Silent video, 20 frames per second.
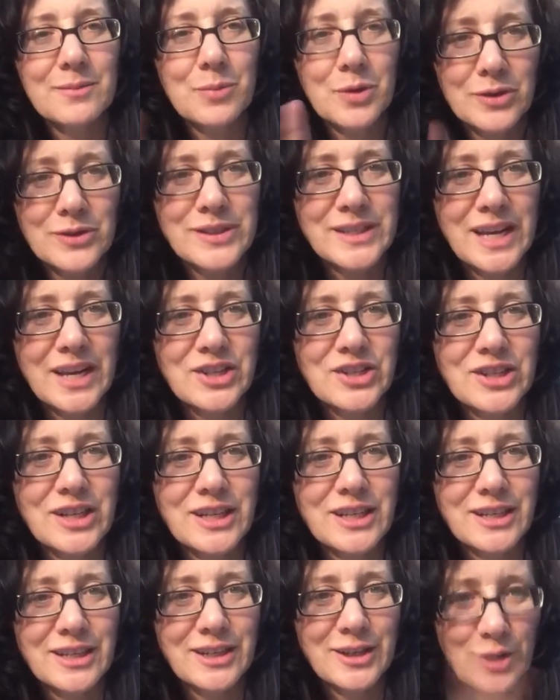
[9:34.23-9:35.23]
per
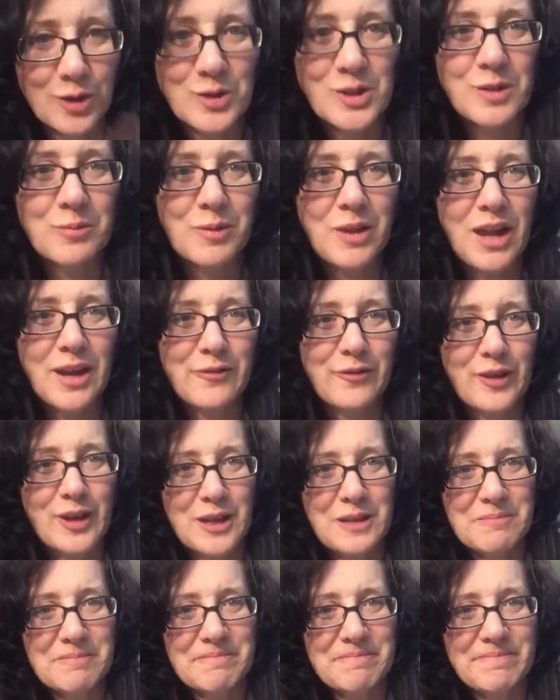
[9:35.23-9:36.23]
session, no supply
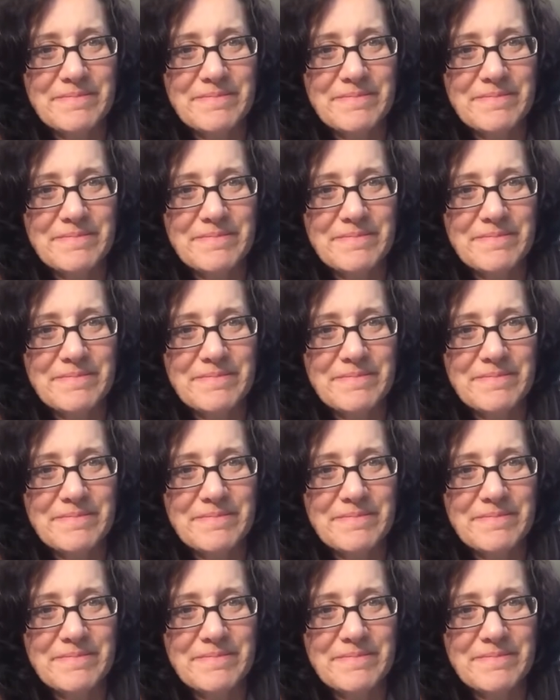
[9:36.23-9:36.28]
fee